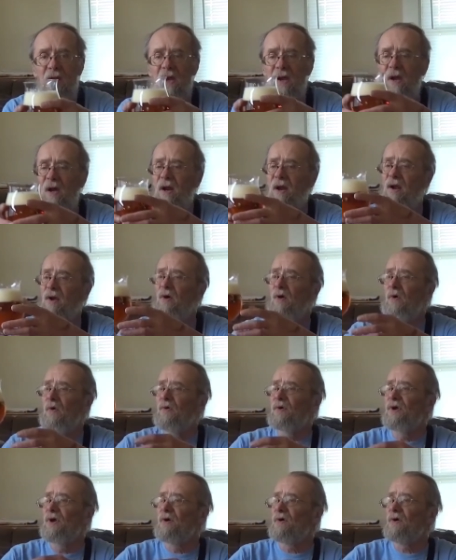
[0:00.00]
kind of
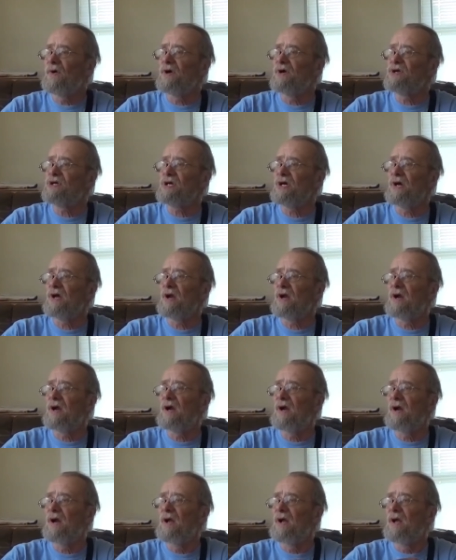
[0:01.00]
golden orange
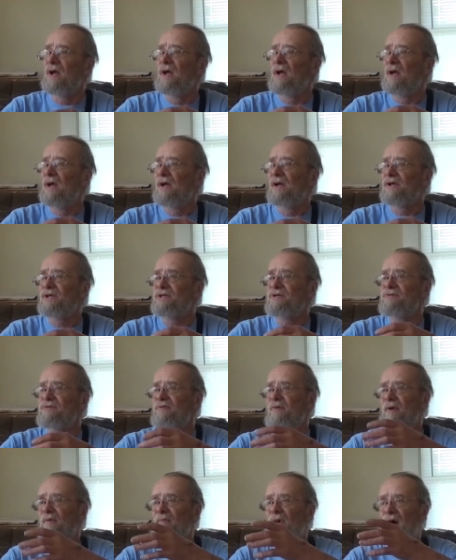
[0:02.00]
color. Seems to
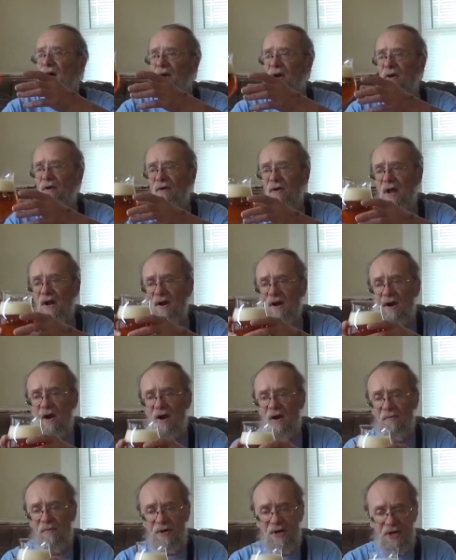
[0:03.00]
be a moderate amount of
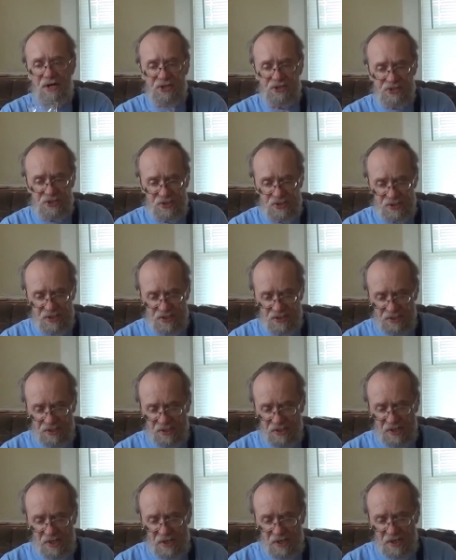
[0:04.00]
carbonation uh,
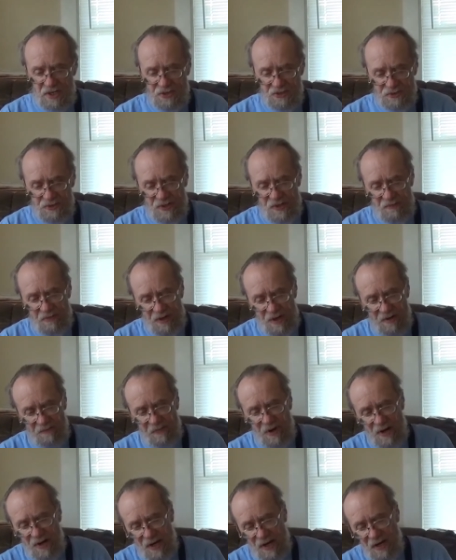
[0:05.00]
streaming up.
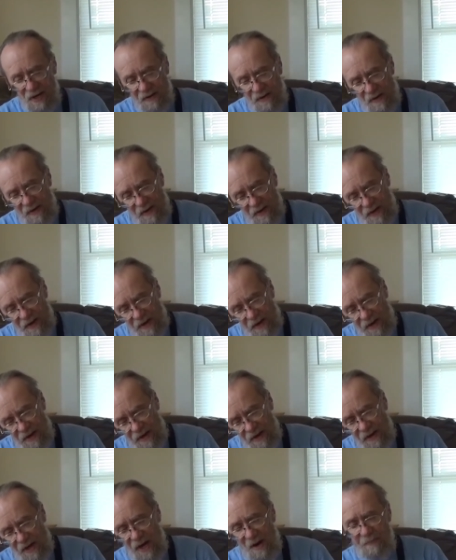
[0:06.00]
Got a
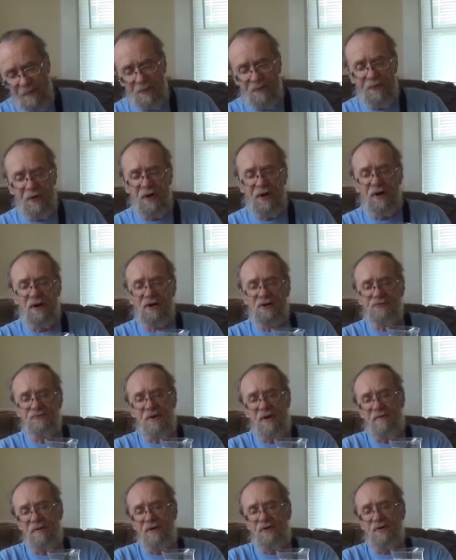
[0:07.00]
couple fingers,
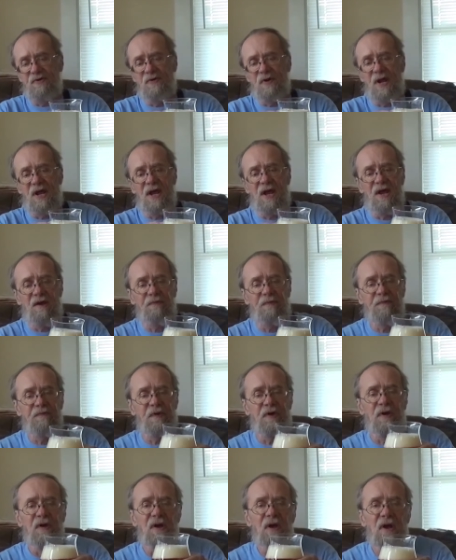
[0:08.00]
maybe two and a half of
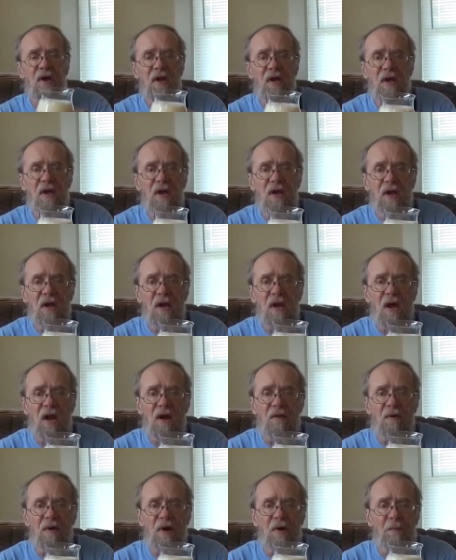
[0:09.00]
a
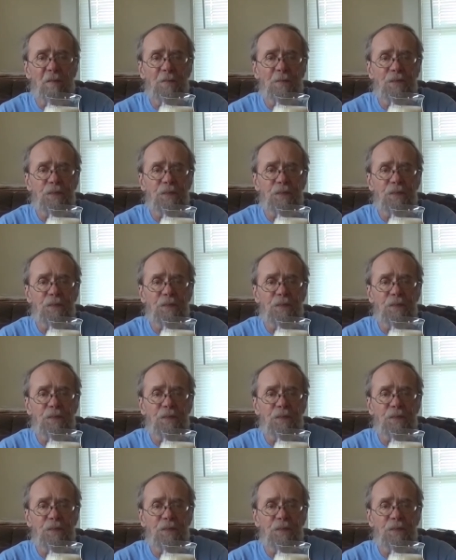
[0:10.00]
kind of a